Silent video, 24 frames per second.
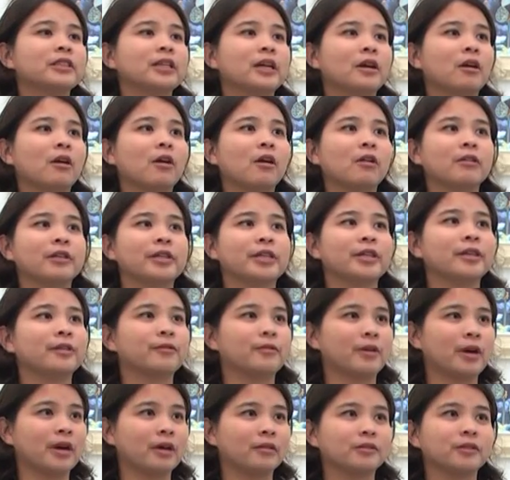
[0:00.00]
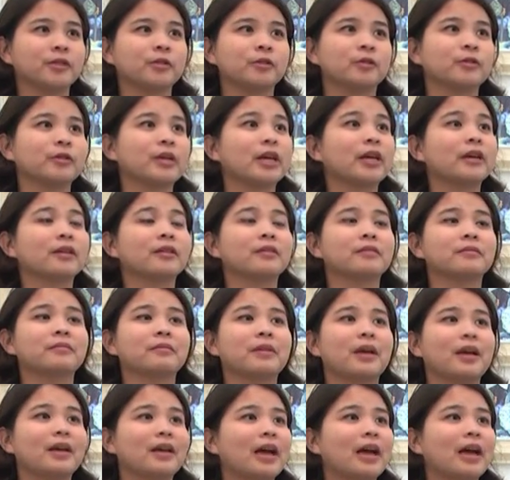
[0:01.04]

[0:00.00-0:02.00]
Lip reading: of these are all year round, so you can